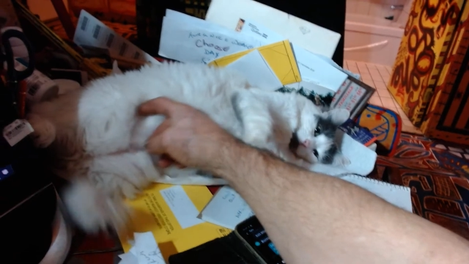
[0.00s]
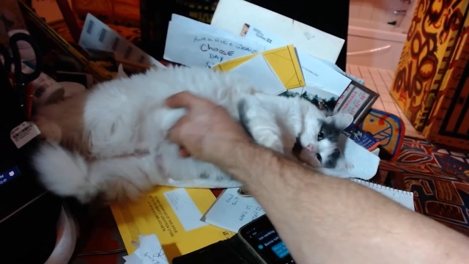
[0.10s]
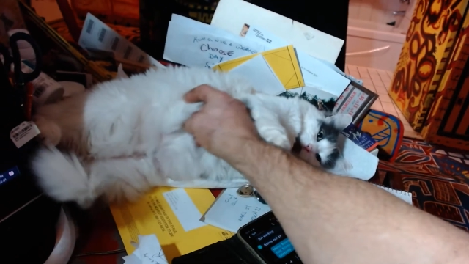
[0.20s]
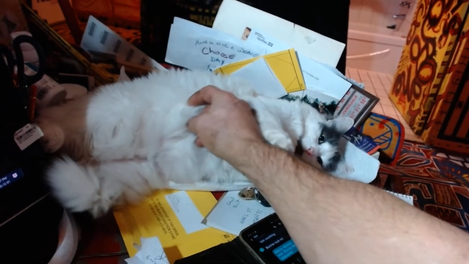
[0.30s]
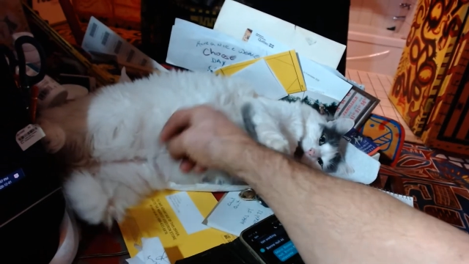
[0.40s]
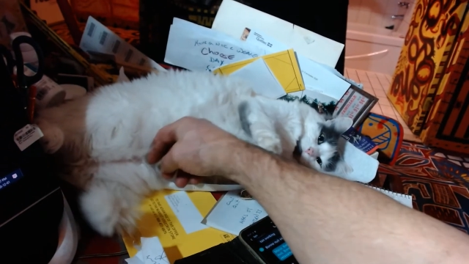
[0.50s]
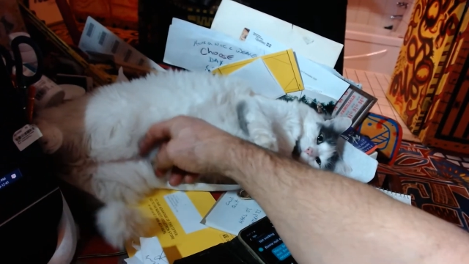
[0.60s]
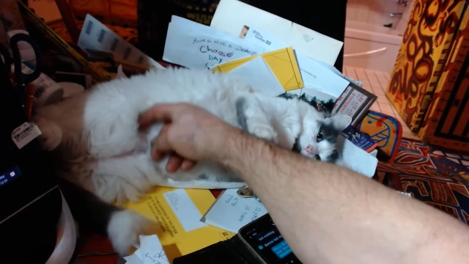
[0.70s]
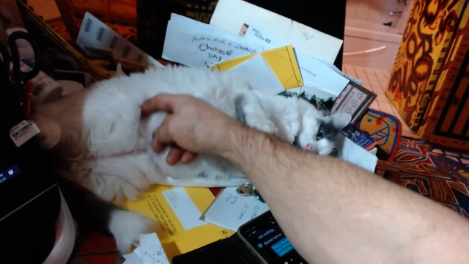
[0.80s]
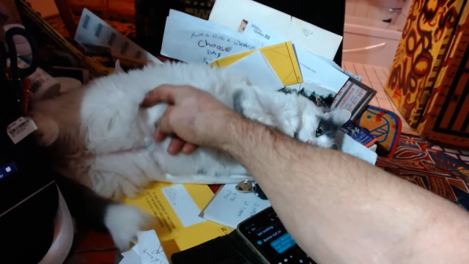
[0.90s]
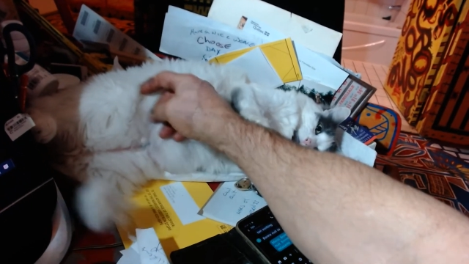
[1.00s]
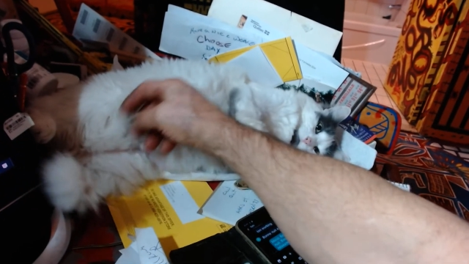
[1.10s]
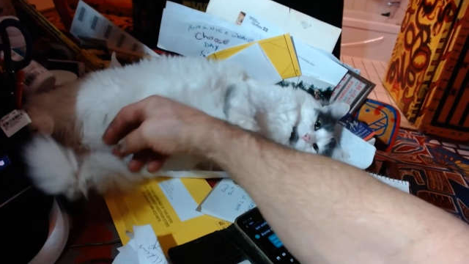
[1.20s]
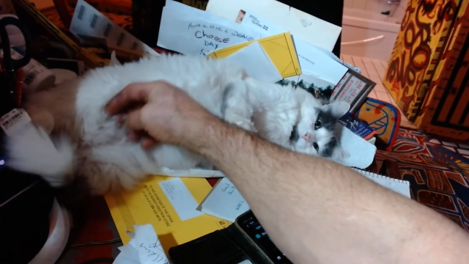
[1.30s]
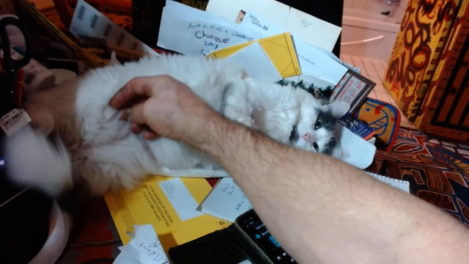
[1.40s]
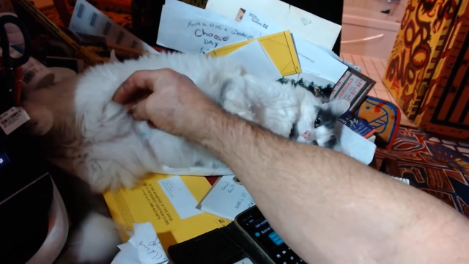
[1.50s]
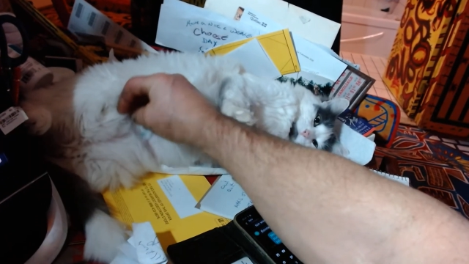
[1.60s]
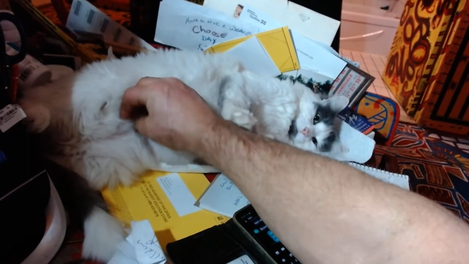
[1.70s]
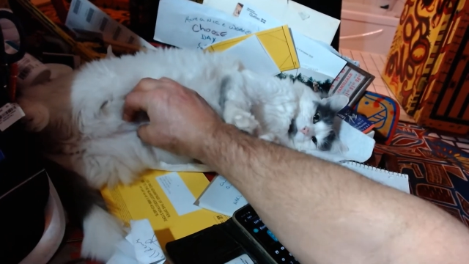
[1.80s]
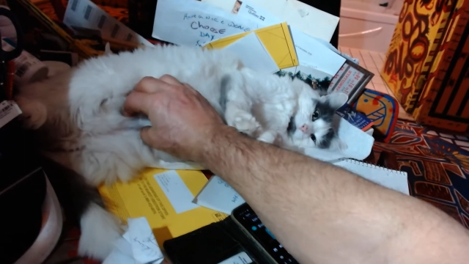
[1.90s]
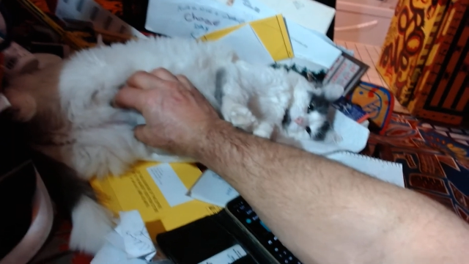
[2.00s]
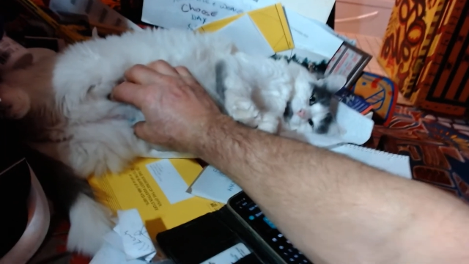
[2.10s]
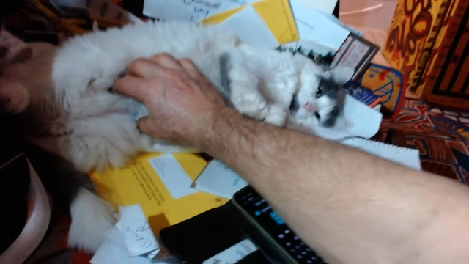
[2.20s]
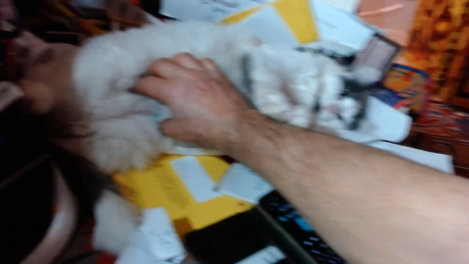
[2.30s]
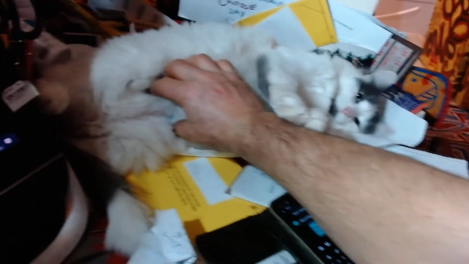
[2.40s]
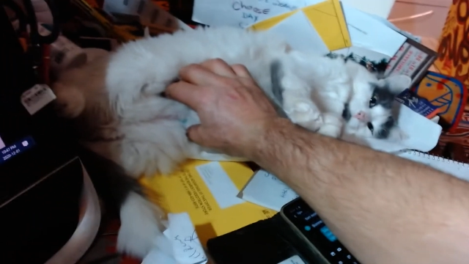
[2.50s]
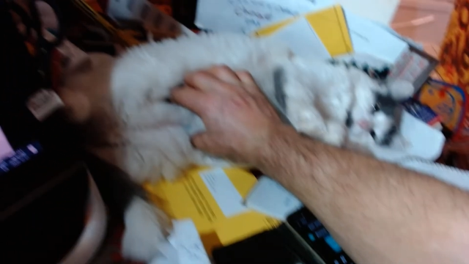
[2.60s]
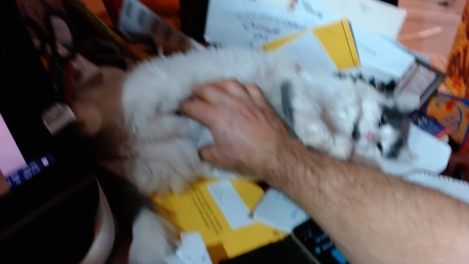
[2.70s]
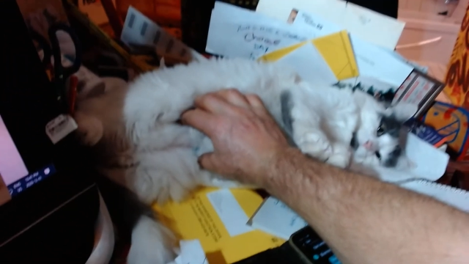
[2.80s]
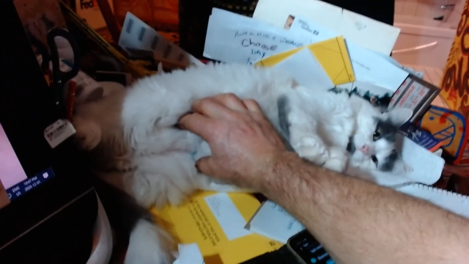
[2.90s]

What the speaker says: [unreadable: no face in view]